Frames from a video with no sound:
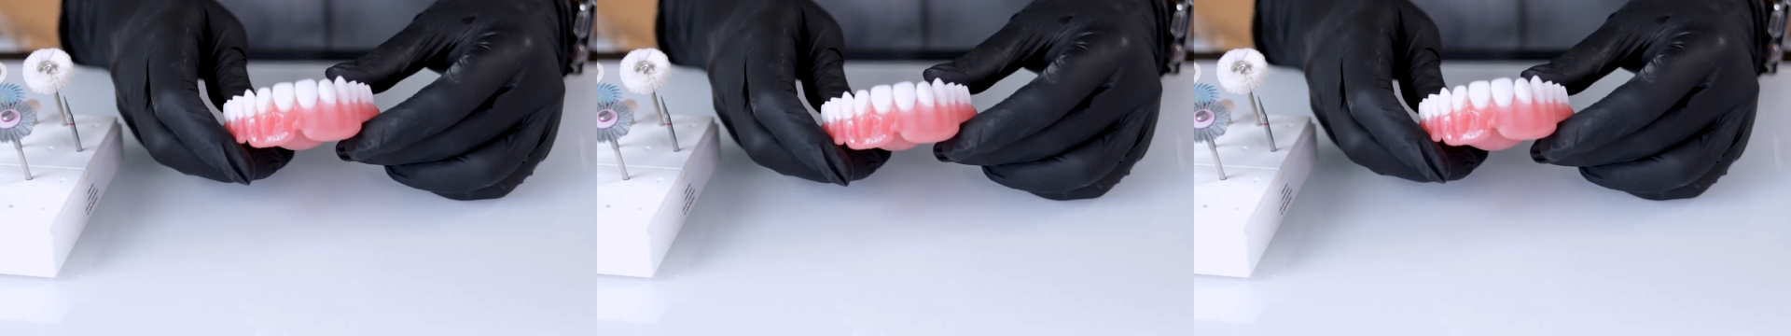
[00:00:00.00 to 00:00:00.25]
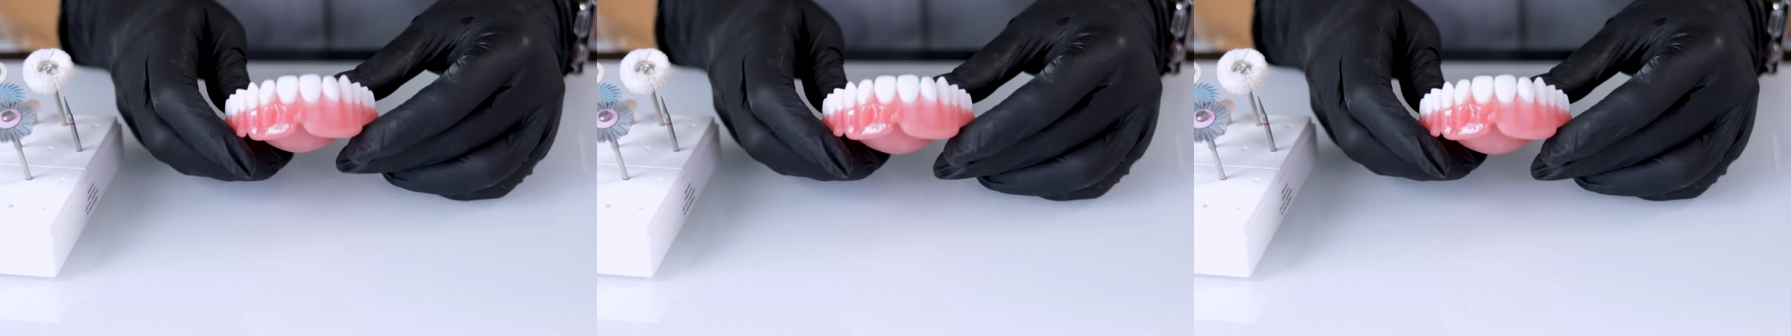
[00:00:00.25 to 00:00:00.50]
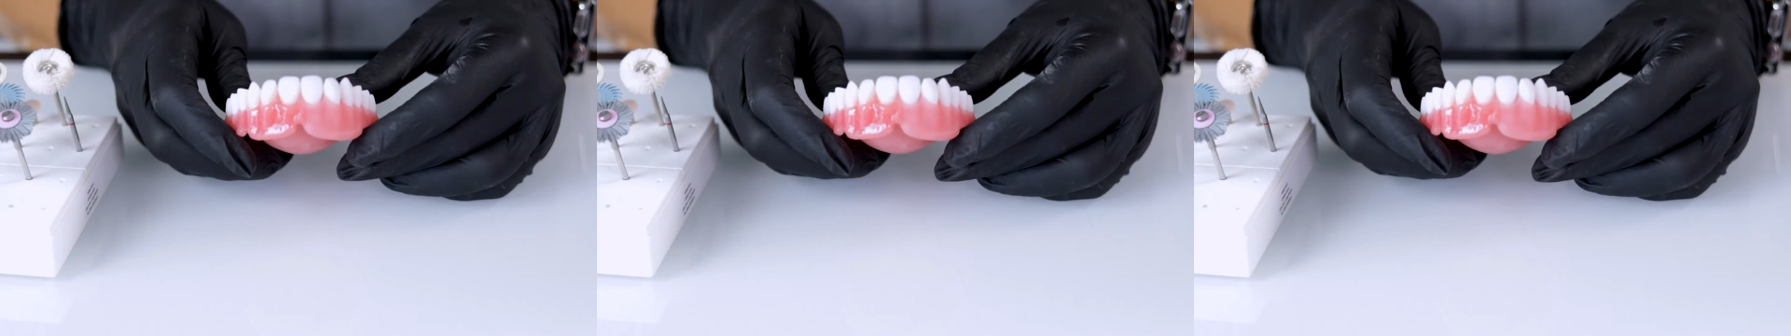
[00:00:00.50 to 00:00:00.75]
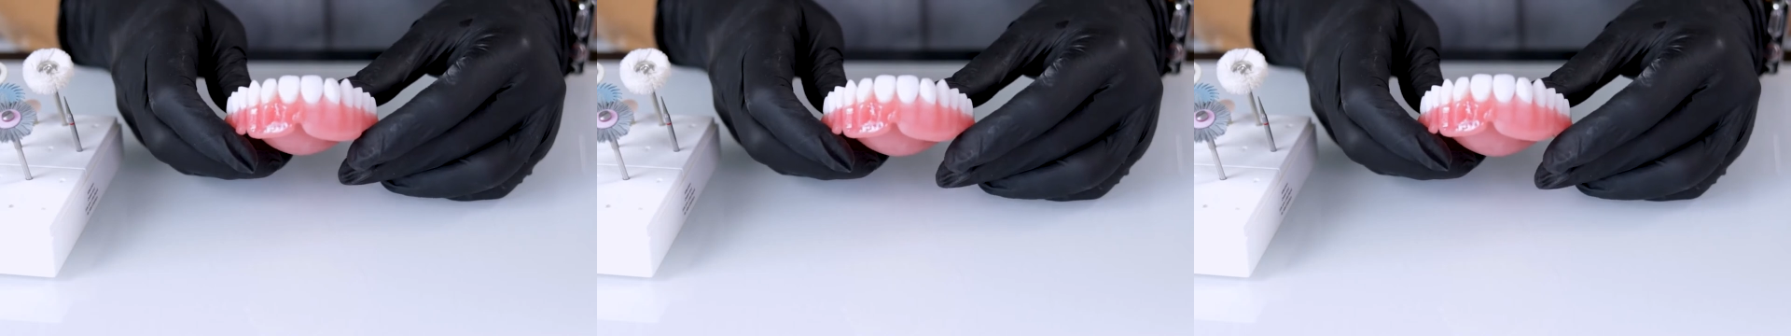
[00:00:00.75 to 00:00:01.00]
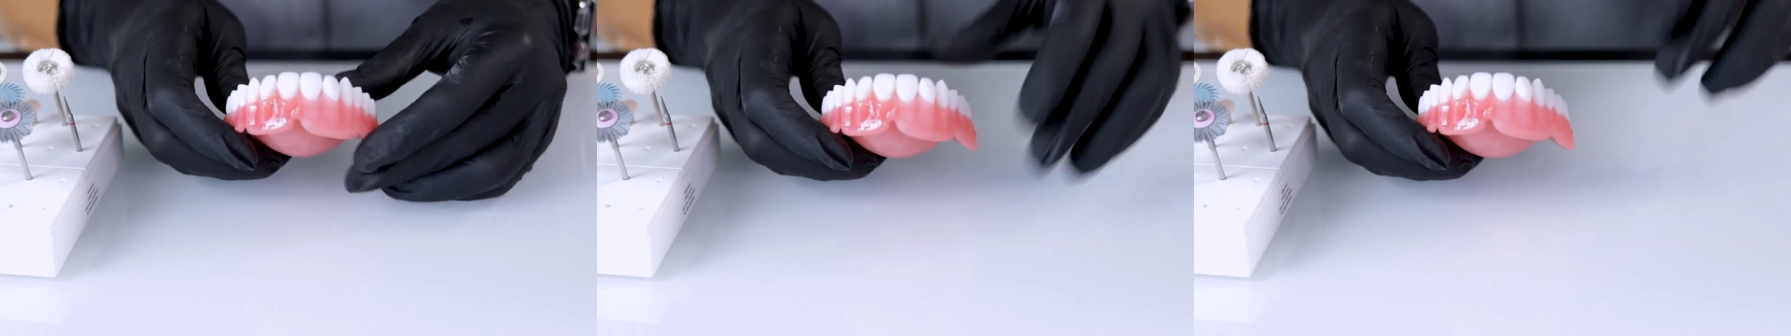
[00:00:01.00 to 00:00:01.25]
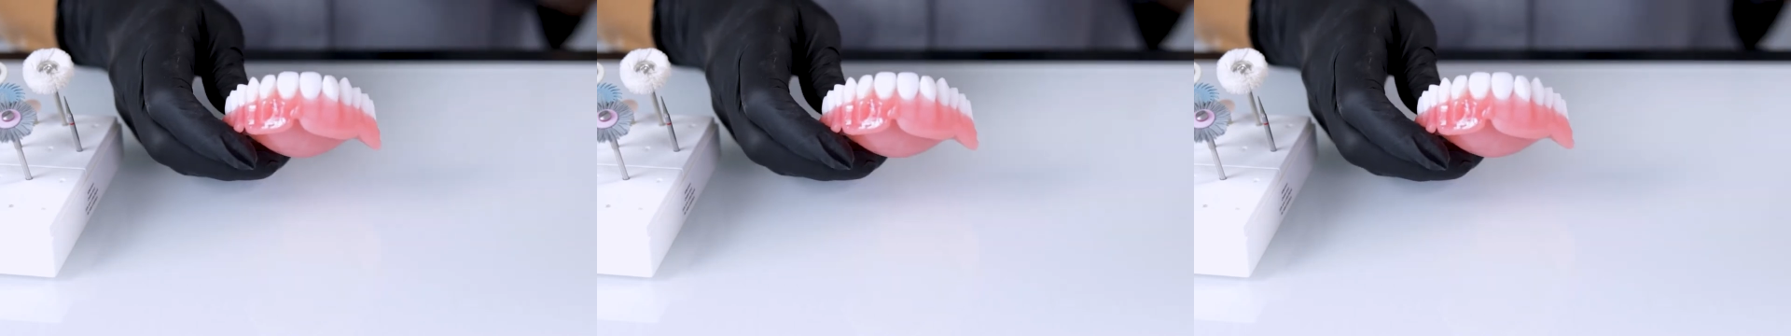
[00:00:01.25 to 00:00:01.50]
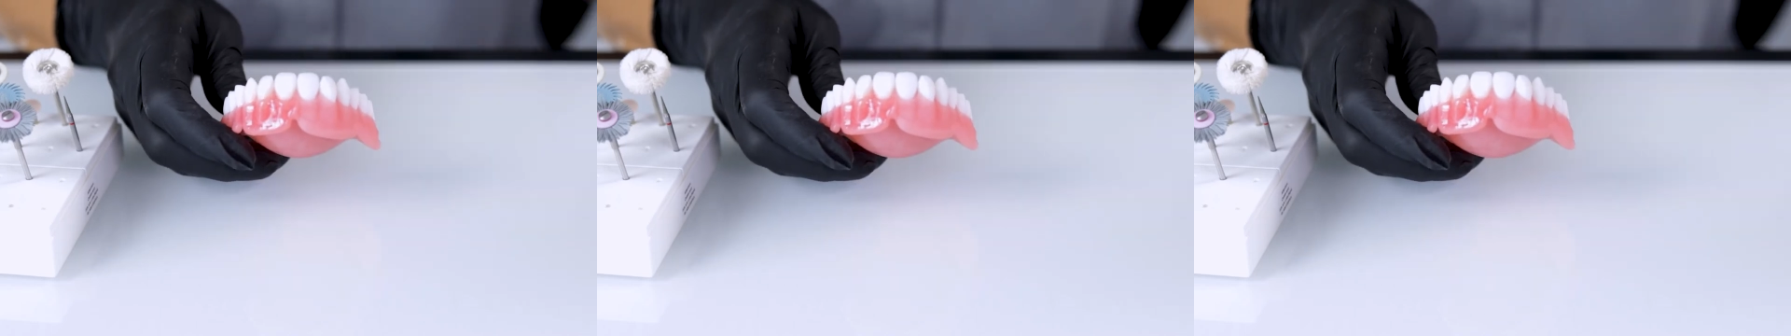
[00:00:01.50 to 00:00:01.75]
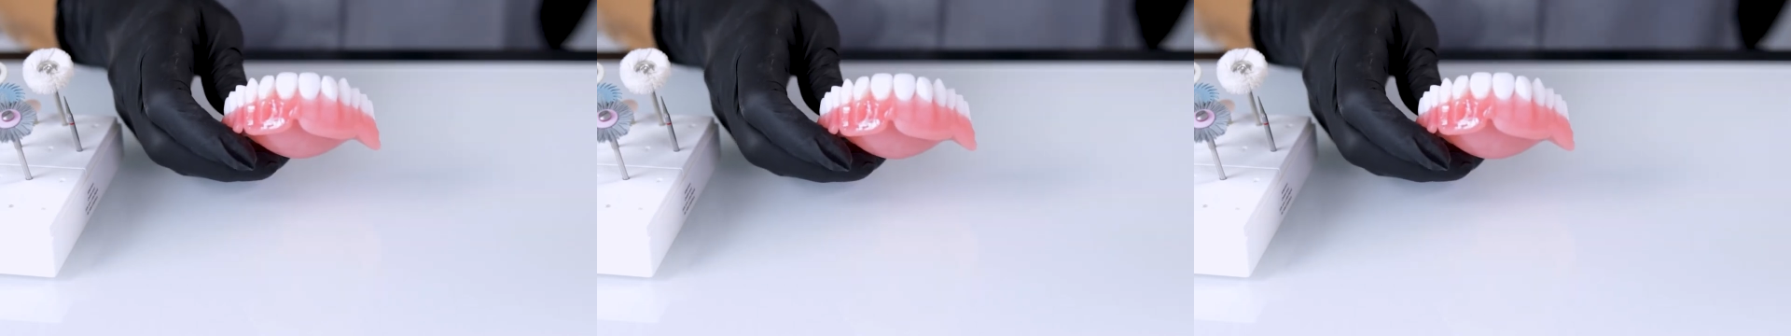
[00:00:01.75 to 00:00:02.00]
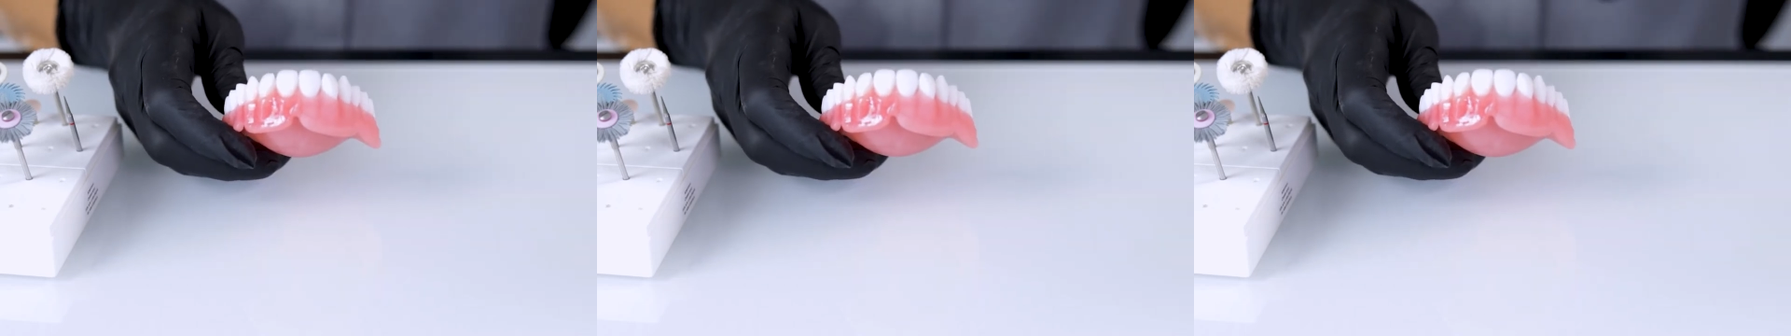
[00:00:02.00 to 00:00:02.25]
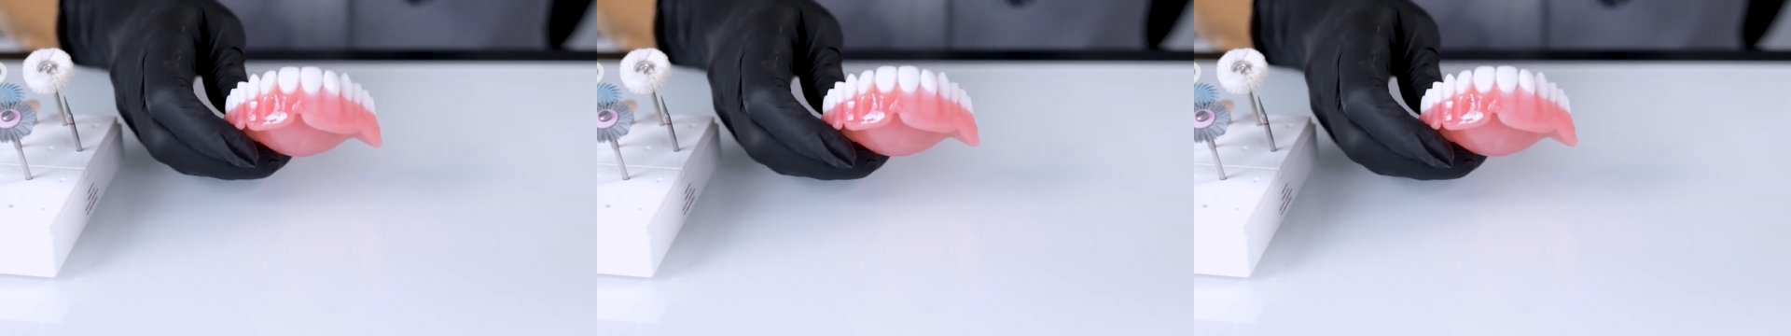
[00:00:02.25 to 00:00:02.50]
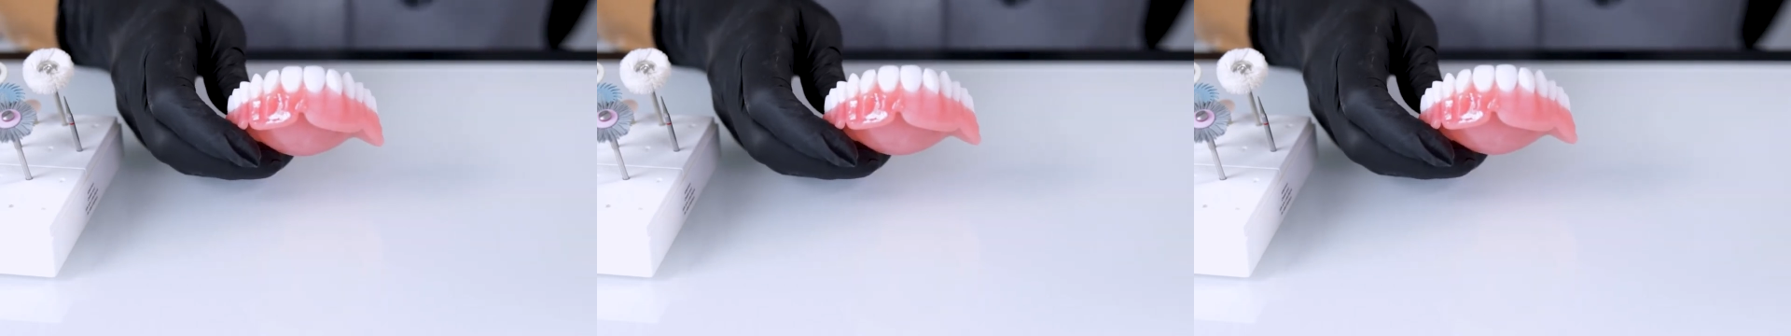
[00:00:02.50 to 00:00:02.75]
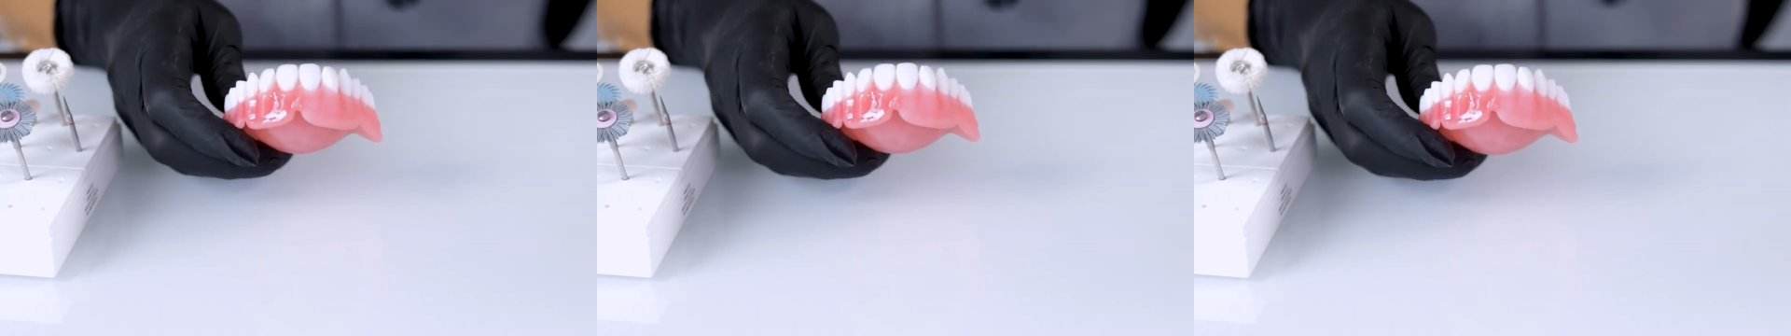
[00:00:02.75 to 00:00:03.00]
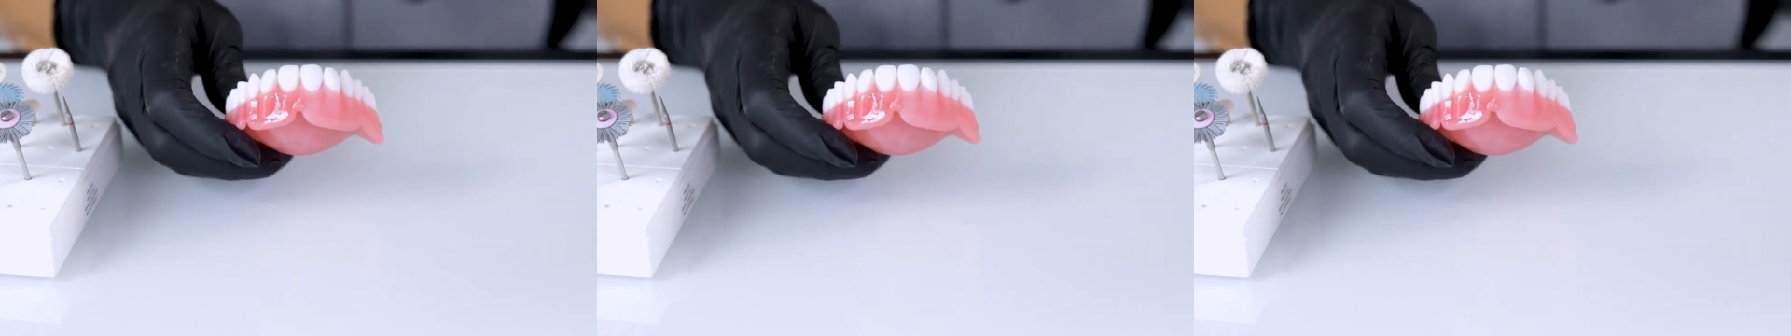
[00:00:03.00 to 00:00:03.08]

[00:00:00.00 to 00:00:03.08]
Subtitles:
Nobody's mouth can be seen.